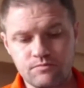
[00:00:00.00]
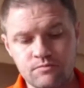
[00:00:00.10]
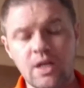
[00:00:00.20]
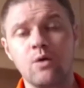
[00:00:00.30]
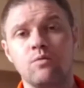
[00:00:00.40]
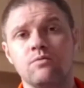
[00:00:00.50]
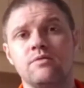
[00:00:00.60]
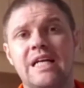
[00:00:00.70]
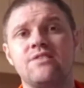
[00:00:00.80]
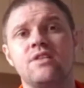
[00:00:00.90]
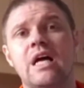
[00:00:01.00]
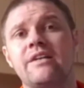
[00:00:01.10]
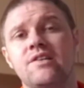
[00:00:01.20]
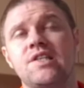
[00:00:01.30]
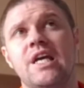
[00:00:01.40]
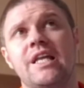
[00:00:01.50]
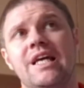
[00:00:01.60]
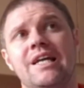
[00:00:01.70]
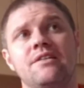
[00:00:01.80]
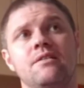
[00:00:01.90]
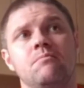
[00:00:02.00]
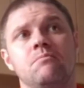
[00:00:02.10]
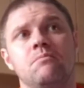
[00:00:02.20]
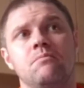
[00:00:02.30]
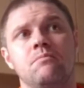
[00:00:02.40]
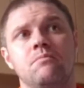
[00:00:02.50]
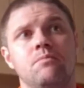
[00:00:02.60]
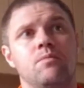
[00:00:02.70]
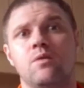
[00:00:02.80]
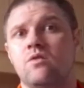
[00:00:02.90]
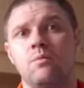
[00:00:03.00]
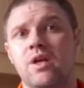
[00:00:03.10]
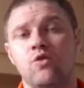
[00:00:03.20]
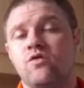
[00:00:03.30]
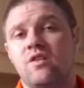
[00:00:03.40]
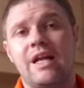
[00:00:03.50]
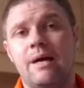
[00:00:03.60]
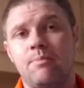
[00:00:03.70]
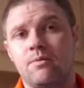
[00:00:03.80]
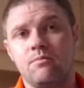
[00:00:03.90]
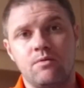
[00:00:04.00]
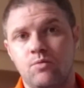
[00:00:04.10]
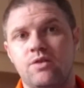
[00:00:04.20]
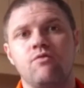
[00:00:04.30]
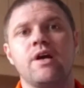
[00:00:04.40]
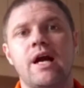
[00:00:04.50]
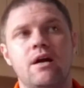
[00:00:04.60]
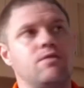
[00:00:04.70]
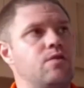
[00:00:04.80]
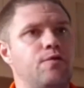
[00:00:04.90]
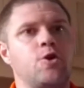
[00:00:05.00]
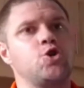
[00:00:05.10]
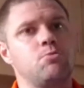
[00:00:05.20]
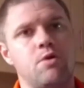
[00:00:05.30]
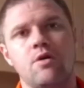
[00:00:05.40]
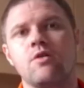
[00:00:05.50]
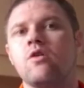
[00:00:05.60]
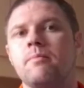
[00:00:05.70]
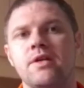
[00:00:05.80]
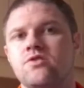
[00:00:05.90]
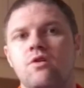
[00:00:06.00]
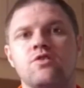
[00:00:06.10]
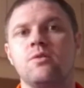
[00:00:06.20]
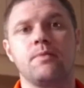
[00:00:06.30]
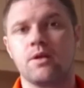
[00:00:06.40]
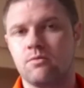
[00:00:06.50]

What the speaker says: Now, that's not to say that something could still happen with regards a friction burn or a blister or something,